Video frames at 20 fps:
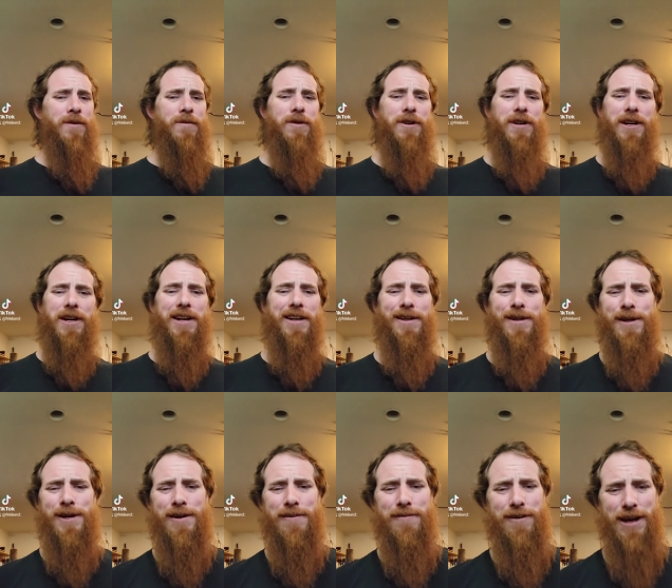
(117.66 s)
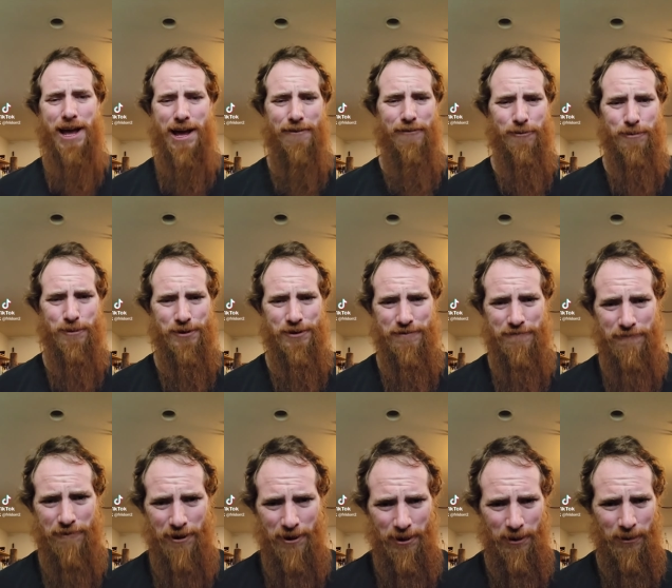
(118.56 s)
meaning I have half a million
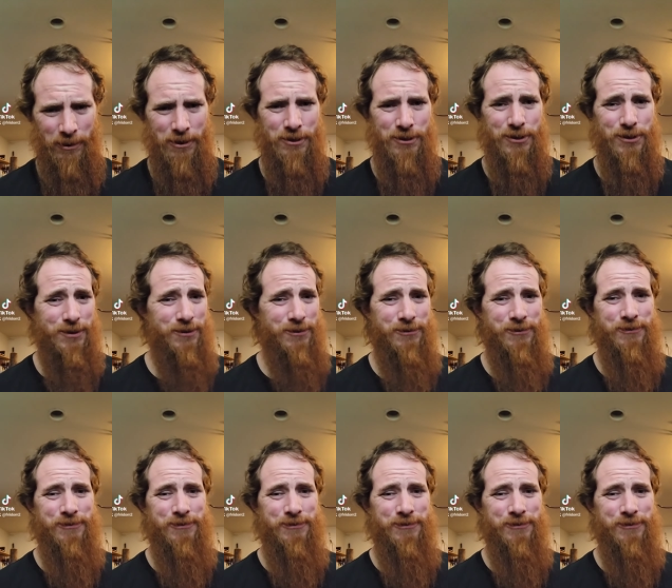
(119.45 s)
followers